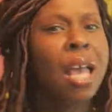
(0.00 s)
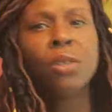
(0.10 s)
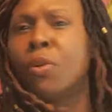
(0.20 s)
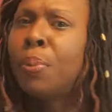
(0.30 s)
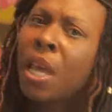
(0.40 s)
I
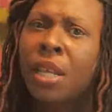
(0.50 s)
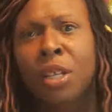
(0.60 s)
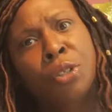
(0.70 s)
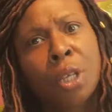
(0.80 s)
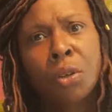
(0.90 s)
don't play
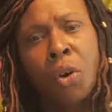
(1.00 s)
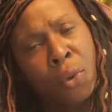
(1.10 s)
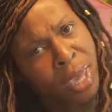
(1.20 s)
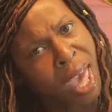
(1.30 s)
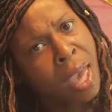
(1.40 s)
that shit,
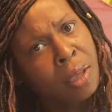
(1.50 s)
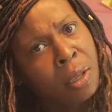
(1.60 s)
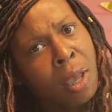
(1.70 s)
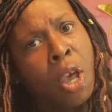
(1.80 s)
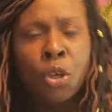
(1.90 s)
okay?
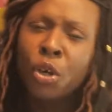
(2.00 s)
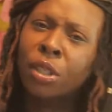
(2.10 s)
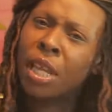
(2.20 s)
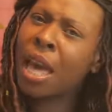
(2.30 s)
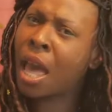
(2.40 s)

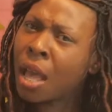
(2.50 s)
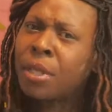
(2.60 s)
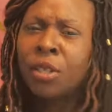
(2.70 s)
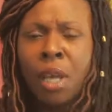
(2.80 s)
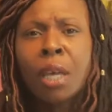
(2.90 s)
You think I had
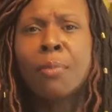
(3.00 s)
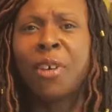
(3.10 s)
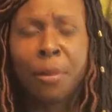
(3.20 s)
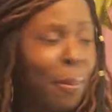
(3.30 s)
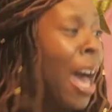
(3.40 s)
the sake of
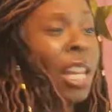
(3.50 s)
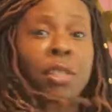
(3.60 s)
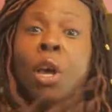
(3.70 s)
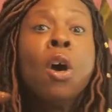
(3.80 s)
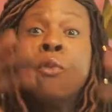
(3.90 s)

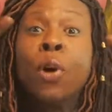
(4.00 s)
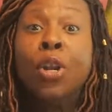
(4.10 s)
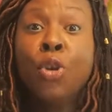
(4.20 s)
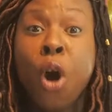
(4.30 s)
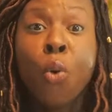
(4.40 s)
advice for
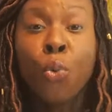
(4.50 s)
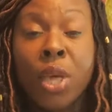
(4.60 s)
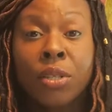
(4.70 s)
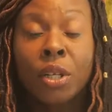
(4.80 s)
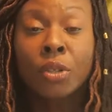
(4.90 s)
no
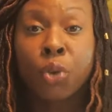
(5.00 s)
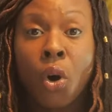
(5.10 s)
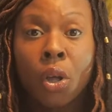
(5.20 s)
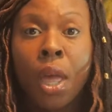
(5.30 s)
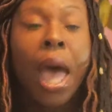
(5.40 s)
reason at
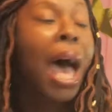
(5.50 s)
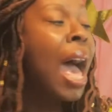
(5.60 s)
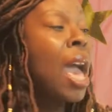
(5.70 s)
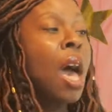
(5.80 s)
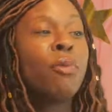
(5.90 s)
all?
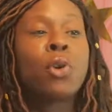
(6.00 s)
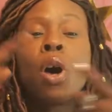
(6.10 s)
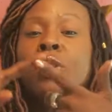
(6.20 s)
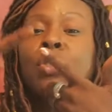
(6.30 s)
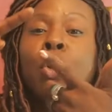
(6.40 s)
I have
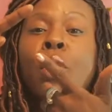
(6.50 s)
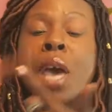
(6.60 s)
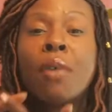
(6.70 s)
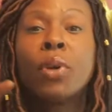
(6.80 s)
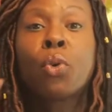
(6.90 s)
cousins on
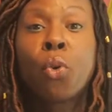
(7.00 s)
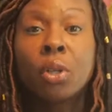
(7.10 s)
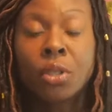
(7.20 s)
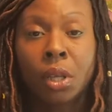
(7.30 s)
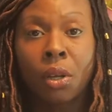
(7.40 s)
every
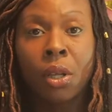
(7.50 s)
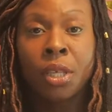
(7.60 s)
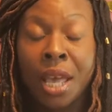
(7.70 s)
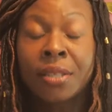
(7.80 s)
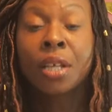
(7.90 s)
quarter.
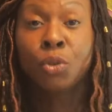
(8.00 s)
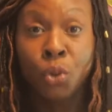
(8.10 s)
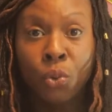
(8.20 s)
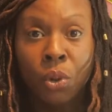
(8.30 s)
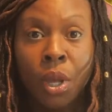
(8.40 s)
Yes, I
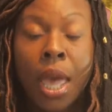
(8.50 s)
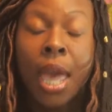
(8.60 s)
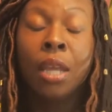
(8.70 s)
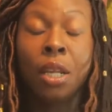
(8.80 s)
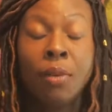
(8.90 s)
do.
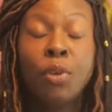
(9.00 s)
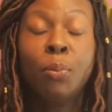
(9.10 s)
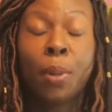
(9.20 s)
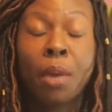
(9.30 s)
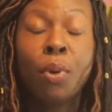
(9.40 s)
And if
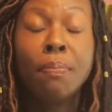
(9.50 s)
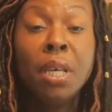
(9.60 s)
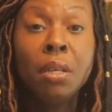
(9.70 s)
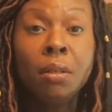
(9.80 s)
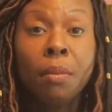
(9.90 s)
you play with
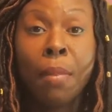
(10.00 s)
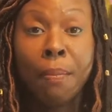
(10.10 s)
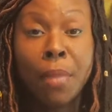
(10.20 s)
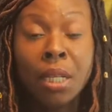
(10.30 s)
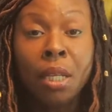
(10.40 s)
me, my
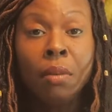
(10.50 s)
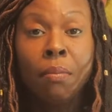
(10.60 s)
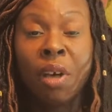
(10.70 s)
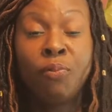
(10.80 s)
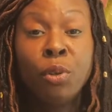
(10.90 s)
money,
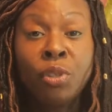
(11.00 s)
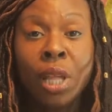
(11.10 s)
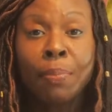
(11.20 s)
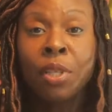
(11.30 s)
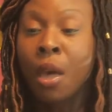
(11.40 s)
my food
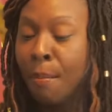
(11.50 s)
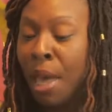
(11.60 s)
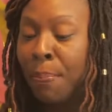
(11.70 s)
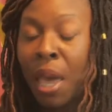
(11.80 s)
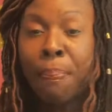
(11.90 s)
stamps,
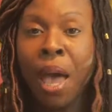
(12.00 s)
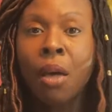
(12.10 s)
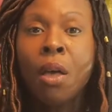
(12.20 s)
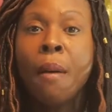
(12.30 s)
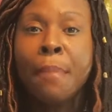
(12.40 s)
my
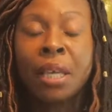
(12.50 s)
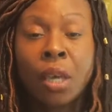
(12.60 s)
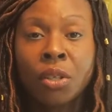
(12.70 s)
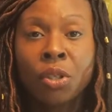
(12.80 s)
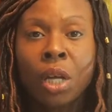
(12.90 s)
PayPal, my
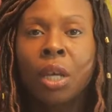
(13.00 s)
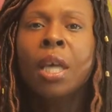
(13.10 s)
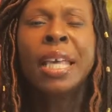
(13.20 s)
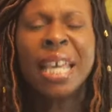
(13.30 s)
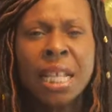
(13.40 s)
Kickstarter,
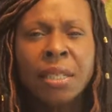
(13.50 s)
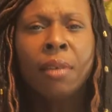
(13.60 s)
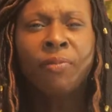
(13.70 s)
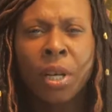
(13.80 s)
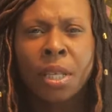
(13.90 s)

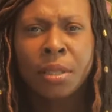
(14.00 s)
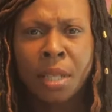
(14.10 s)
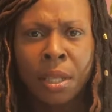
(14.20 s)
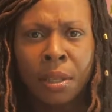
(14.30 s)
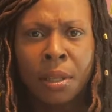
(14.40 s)
any fucking
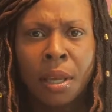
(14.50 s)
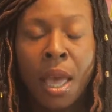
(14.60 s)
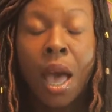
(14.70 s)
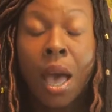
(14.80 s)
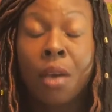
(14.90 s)
thing,
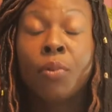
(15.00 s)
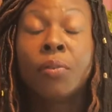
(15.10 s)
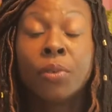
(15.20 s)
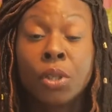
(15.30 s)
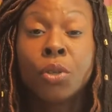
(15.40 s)
I
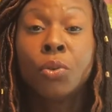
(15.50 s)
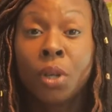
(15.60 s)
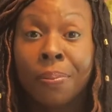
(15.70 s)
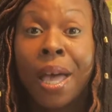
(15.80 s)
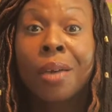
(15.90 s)
will poke you
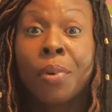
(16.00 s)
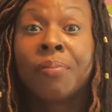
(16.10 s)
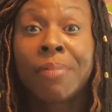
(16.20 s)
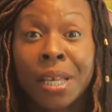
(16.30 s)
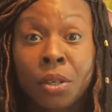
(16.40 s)
up, I
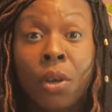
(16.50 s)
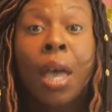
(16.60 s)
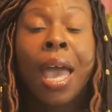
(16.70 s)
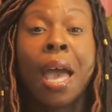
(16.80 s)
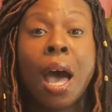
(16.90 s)
will find you,
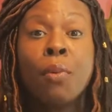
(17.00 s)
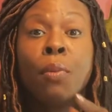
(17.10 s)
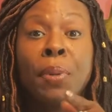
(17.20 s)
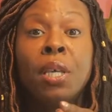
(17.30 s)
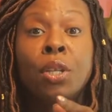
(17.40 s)
and I
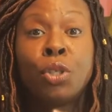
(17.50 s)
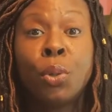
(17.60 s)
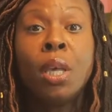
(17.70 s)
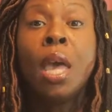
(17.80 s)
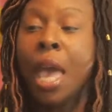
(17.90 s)
will be in the
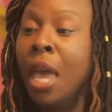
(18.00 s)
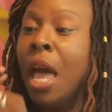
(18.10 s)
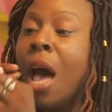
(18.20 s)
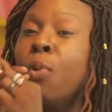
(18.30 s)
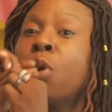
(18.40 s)
tree,
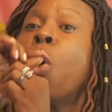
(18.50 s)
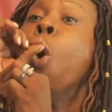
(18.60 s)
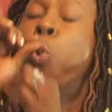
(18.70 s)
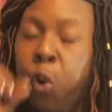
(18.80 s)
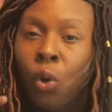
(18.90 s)
and I will
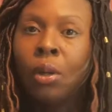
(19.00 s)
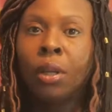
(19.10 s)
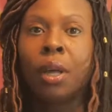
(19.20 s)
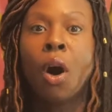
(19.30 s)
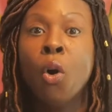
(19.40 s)
go
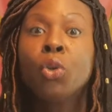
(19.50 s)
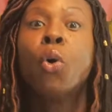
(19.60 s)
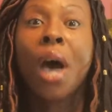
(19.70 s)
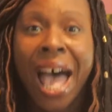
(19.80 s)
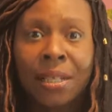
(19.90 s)
on
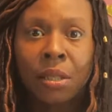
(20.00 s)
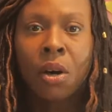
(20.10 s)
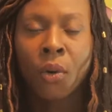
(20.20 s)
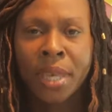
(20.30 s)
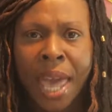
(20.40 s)
your
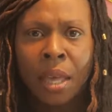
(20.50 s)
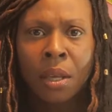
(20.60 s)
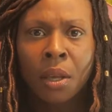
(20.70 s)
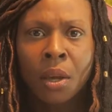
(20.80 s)
ass, okay?